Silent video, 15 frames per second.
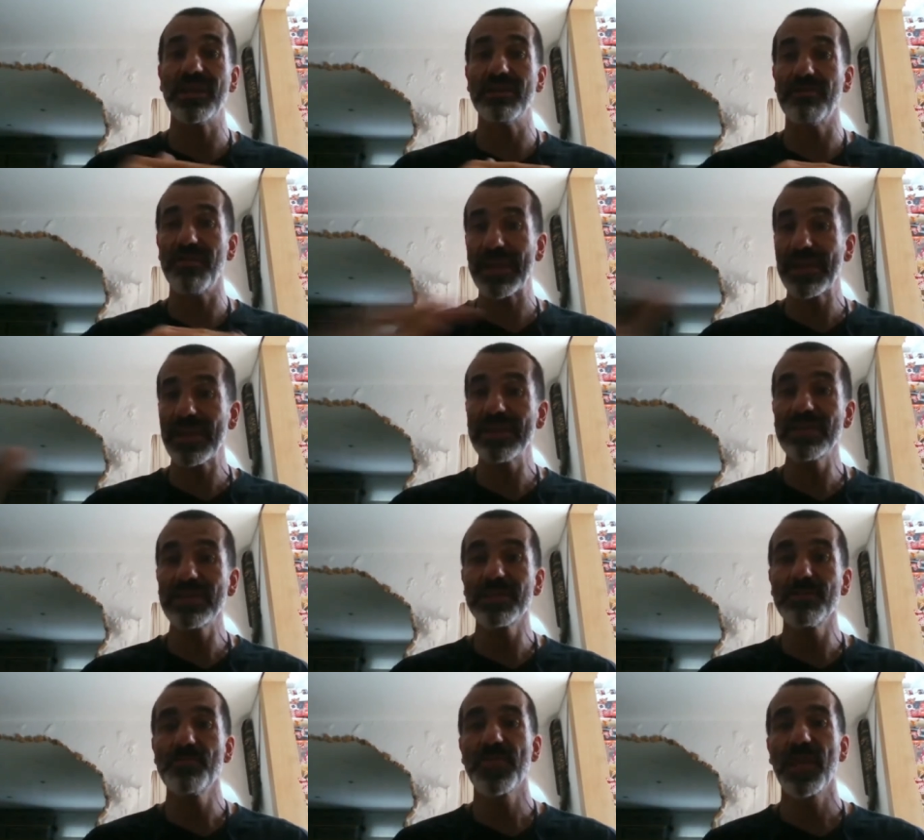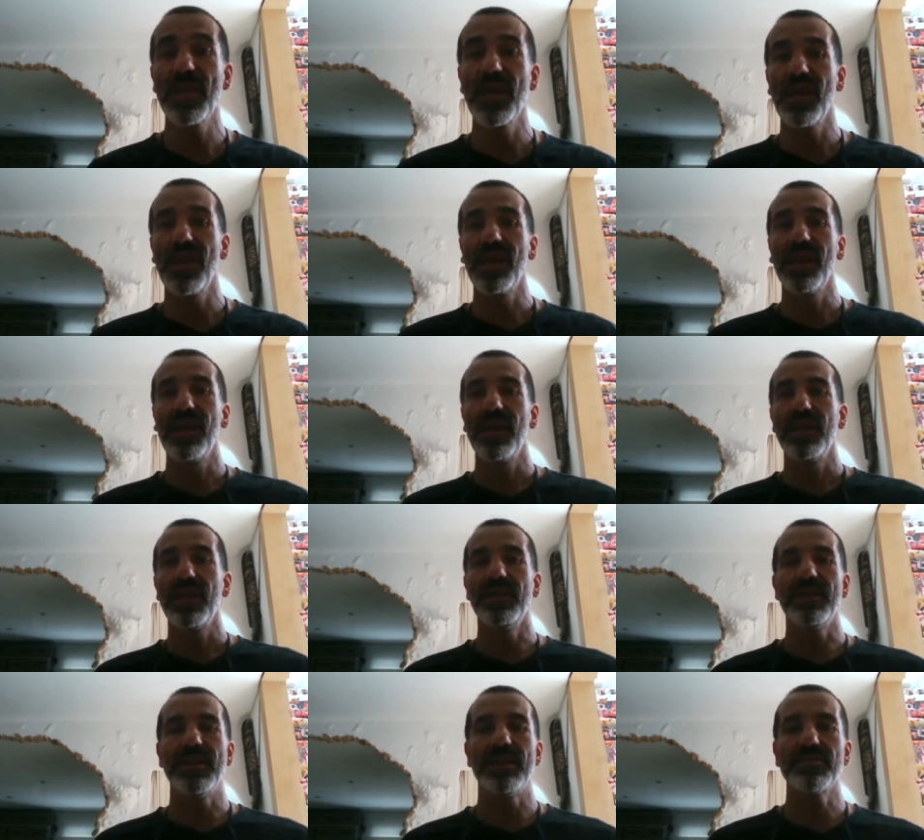in flatlands
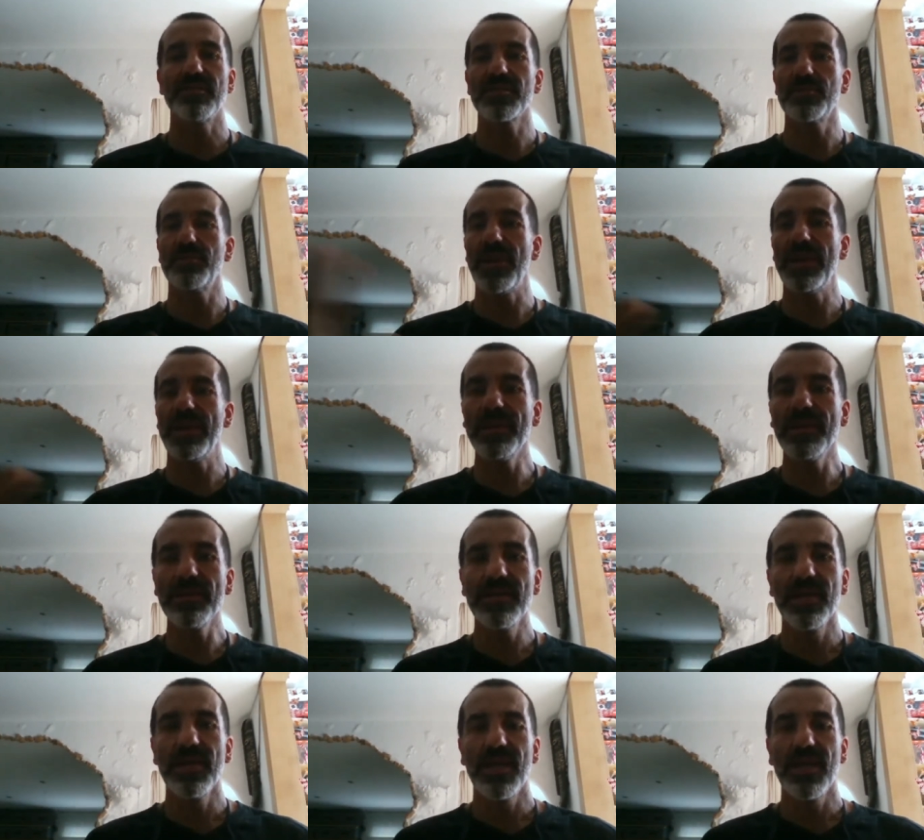in terms of spreading.